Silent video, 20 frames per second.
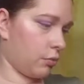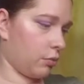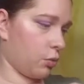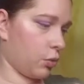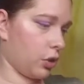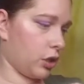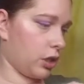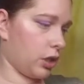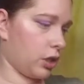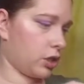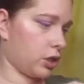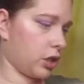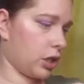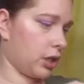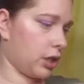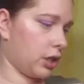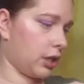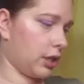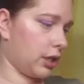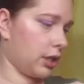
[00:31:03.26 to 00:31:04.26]
Morning
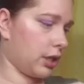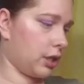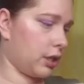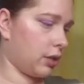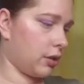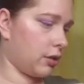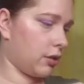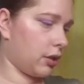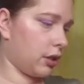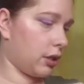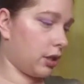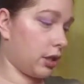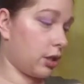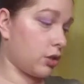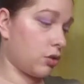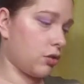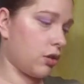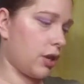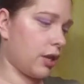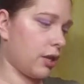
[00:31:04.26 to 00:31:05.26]
shade again that I
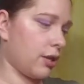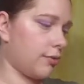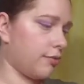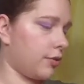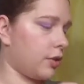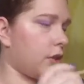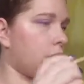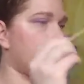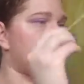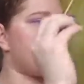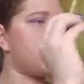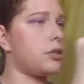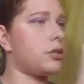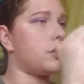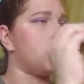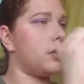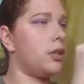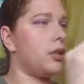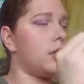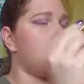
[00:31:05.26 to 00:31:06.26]
tried at first
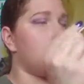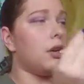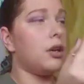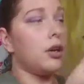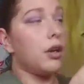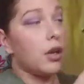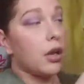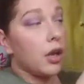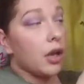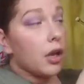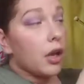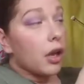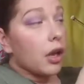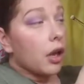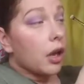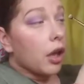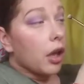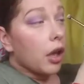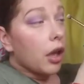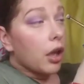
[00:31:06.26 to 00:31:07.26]

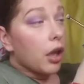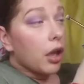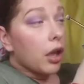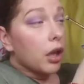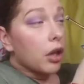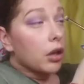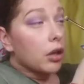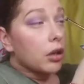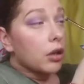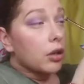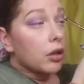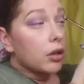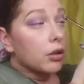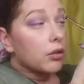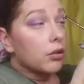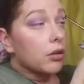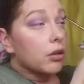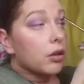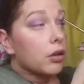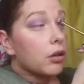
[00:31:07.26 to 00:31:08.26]
and
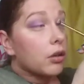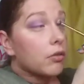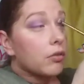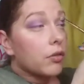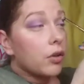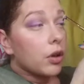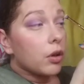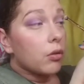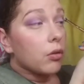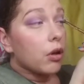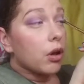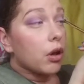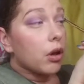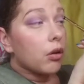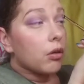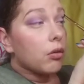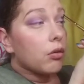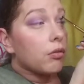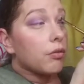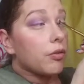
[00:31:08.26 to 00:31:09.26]
just kind of go
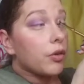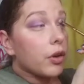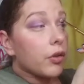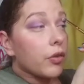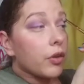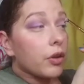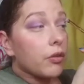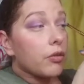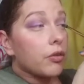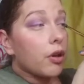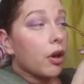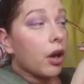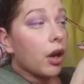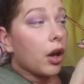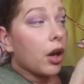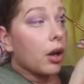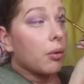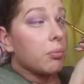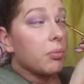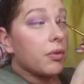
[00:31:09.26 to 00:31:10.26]
over the
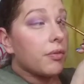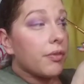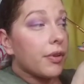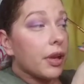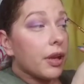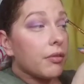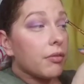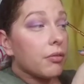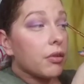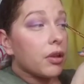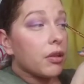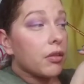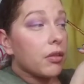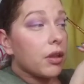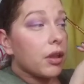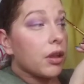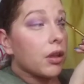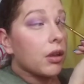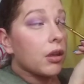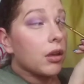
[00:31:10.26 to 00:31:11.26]
top of
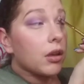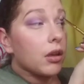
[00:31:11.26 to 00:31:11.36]
everything.